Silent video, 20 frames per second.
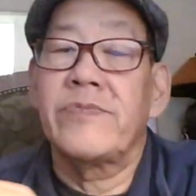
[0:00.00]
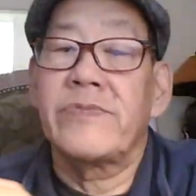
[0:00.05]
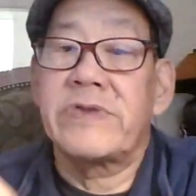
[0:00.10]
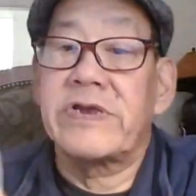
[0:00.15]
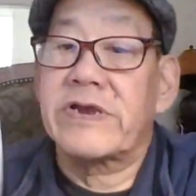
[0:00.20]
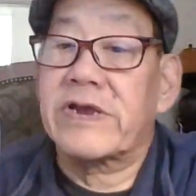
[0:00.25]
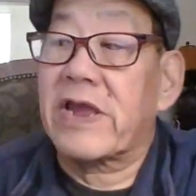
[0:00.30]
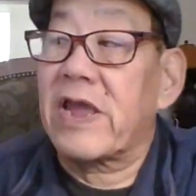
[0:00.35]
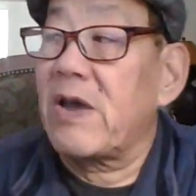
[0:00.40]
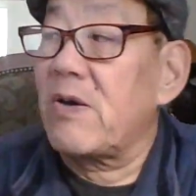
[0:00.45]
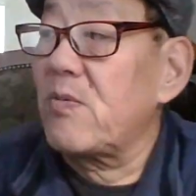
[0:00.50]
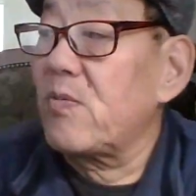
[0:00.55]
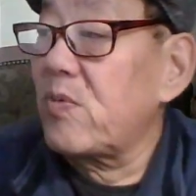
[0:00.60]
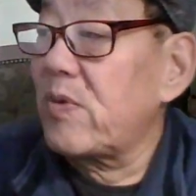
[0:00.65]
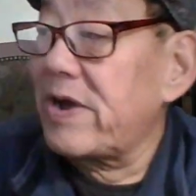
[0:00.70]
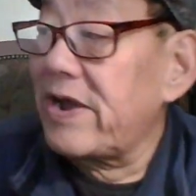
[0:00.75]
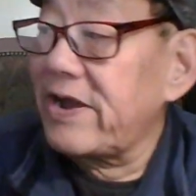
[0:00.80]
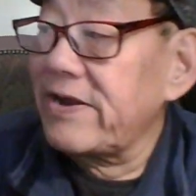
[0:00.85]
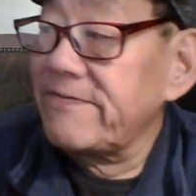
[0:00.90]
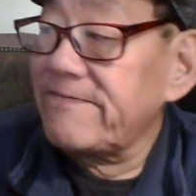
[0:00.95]
check out
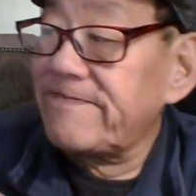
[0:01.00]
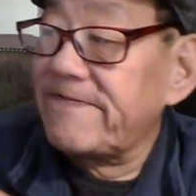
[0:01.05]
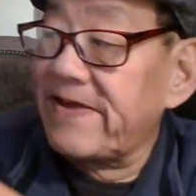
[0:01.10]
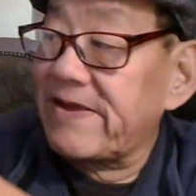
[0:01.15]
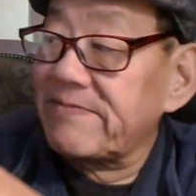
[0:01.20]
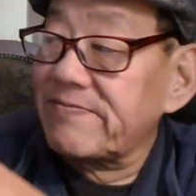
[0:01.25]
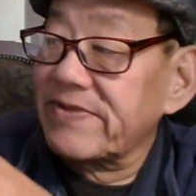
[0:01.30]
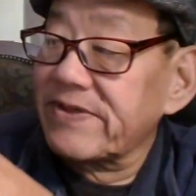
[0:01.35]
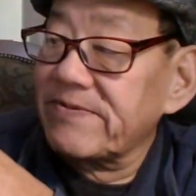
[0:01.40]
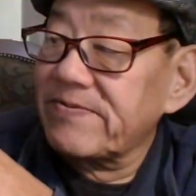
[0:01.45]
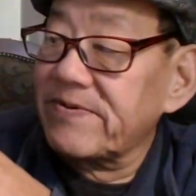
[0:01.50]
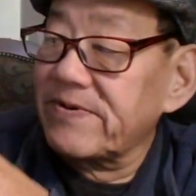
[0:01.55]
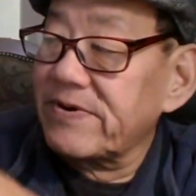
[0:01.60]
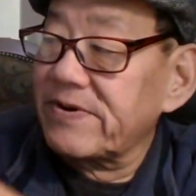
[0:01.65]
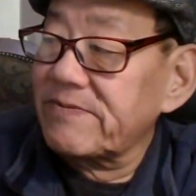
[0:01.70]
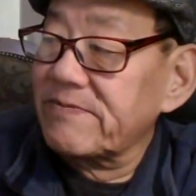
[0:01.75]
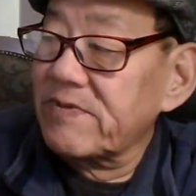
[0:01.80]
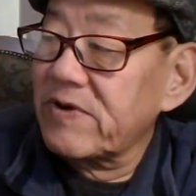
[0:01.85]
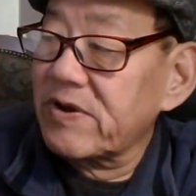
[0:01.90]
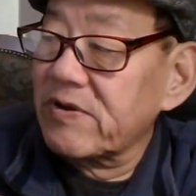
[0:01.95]
Wide Family
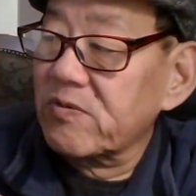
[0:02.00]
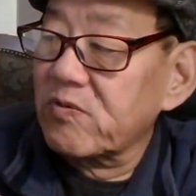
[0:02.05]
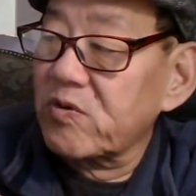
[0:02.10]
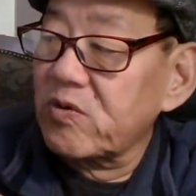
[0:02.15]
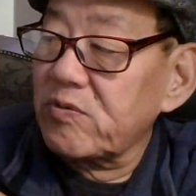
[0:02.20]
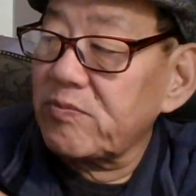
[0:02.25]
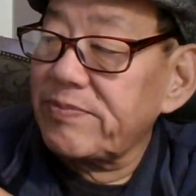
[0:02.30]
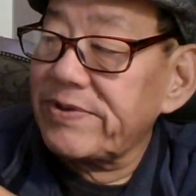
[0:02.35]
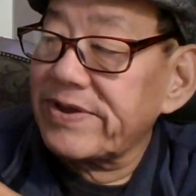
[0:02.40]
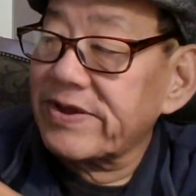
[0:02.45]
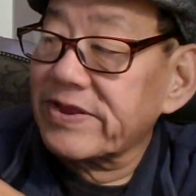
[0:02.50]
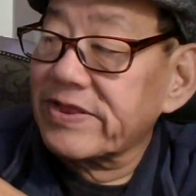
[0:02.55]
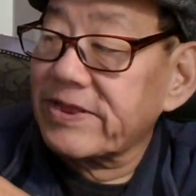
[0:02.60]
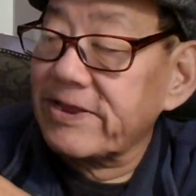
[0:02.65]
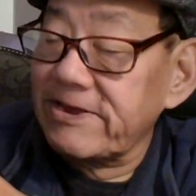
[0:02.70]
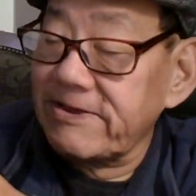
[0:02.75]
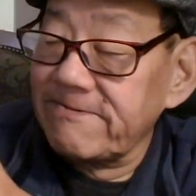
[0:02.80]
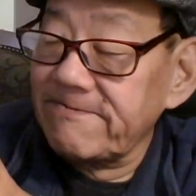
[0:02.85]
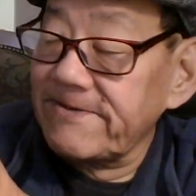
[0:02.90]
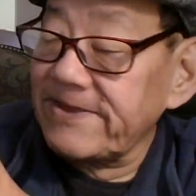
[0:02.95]
Farm, Grow Big
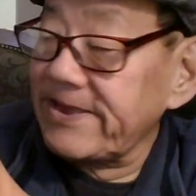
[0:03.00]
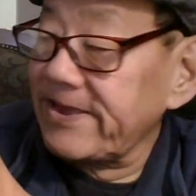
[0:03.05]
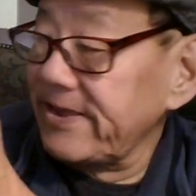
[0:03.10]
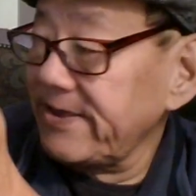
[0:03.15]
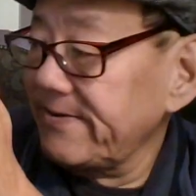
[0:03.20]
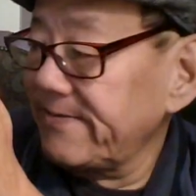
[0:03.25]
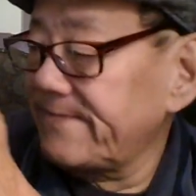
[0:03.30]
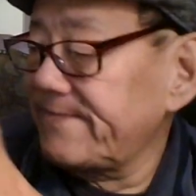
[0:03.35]
TV.